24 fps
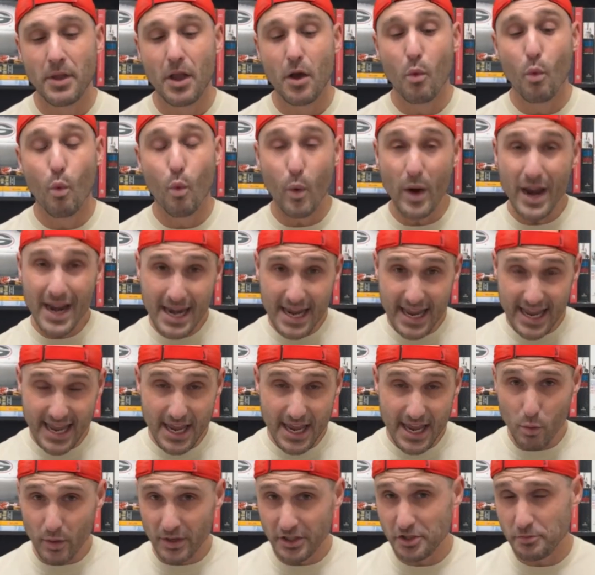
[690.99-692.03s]
when he
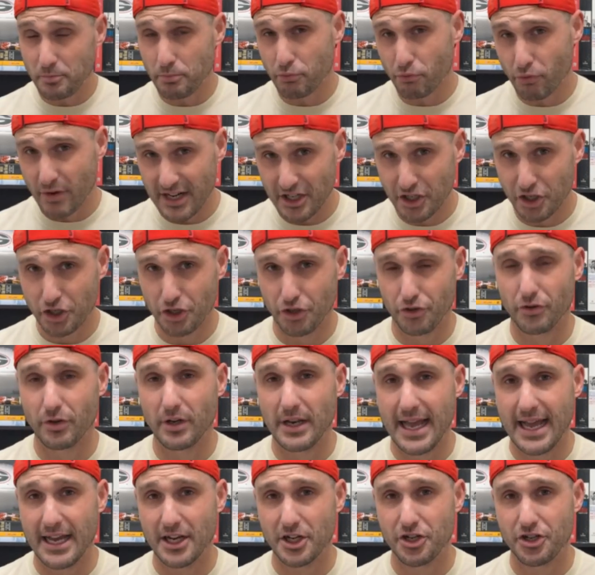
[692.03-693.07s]
was pressured
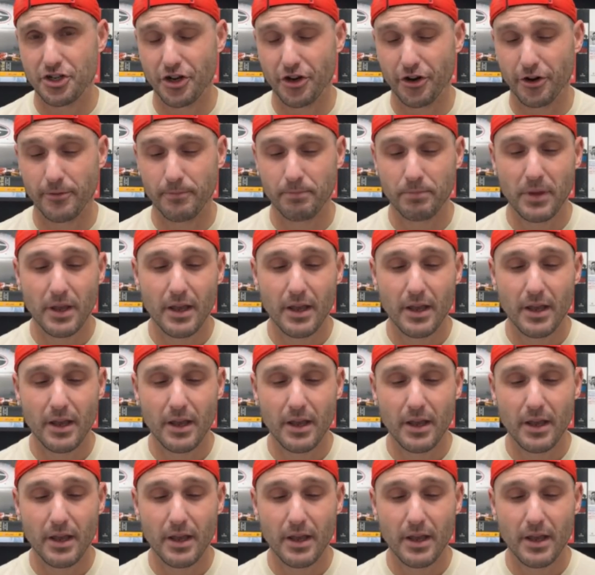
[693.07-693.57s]
last year,